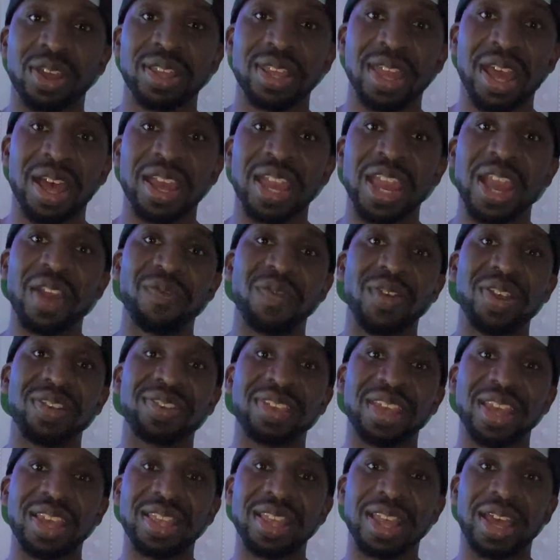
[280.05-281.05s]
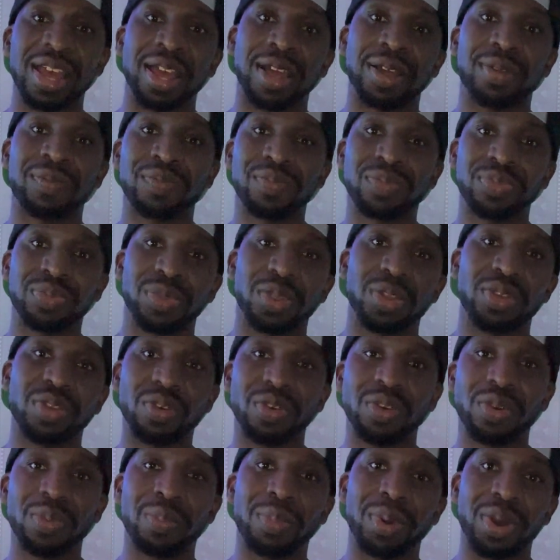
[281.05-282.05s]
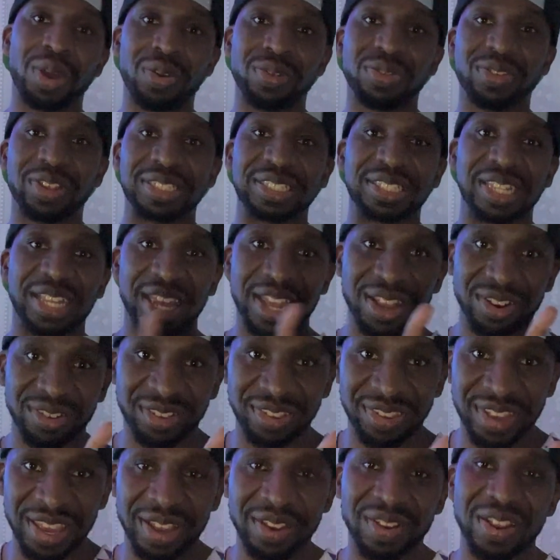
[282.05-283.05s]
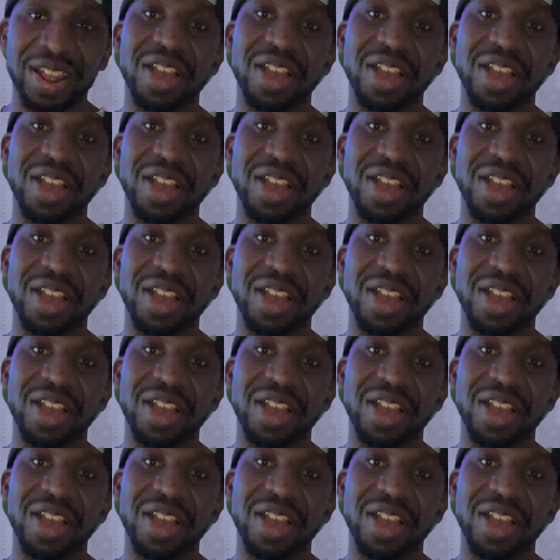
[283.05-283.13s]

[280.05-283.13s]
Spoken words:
Now, if it's in the doing both, here's the secret.